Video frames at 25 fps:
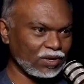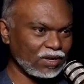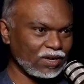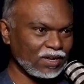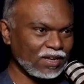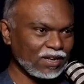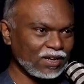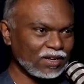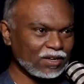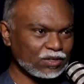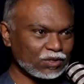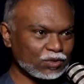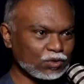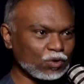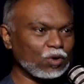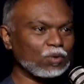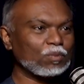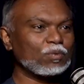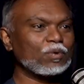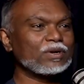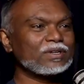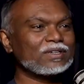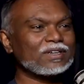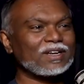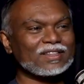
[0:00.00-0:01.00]

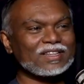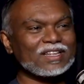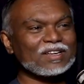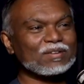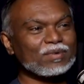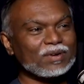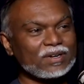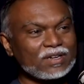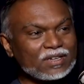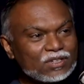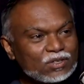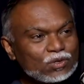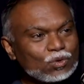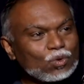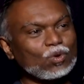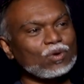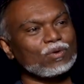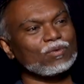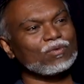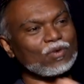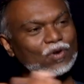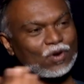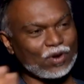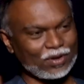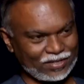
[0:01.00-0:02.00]
Solvo is nothing but a soul
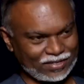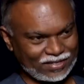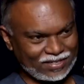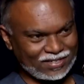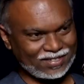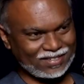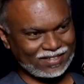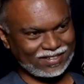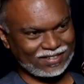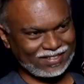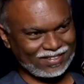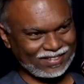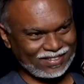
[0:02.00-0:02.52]
voice.